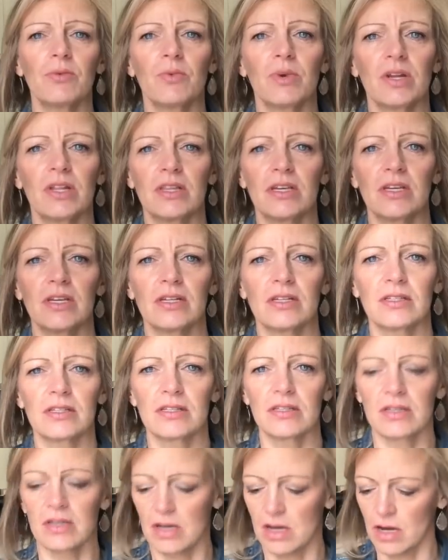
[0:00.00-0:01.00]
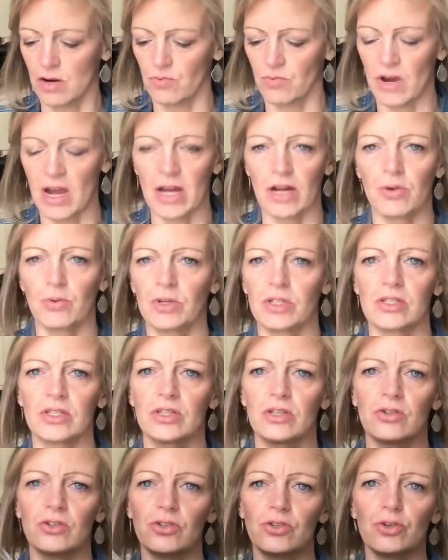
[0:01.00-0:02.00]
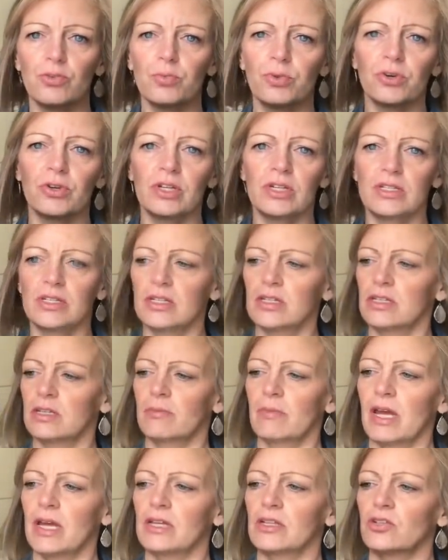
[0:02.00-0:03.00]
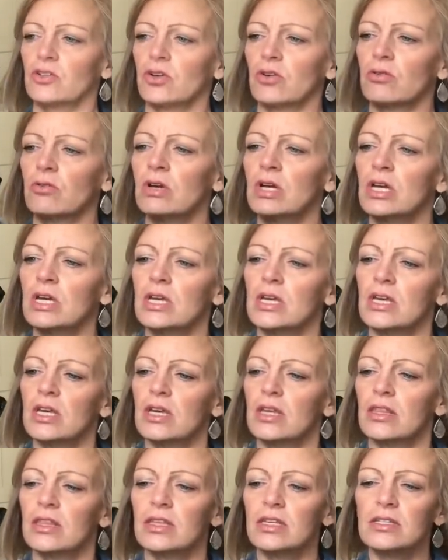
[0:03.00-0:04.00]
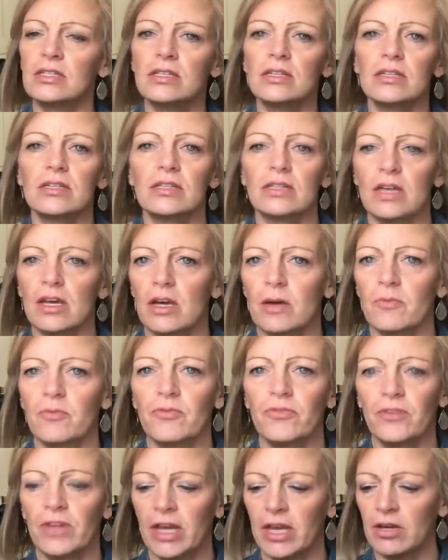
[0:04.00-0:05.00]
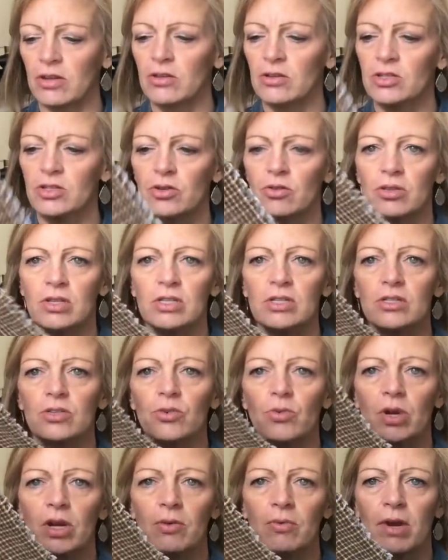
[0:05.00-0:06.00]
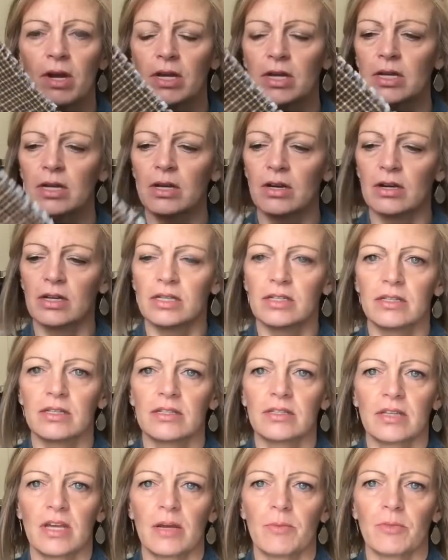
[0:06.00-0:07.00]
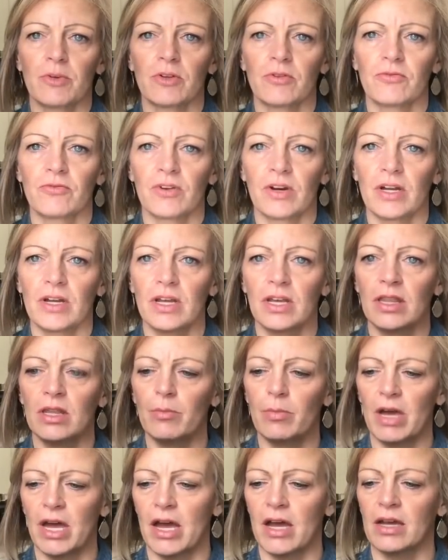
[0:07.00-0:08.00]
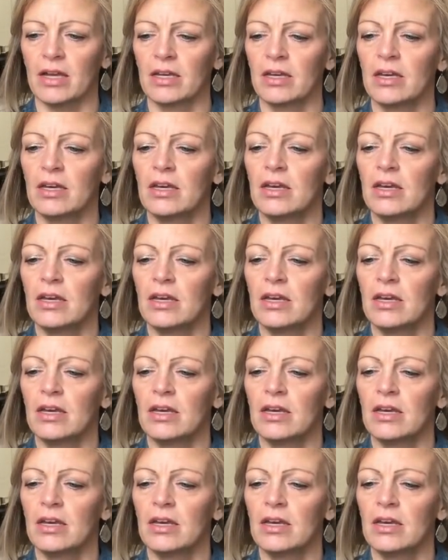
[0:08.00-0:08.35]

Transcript: one of these uh, rag quilts, they're super easy to make. So this is um, flannel. So this square right here is the same on the front and the back.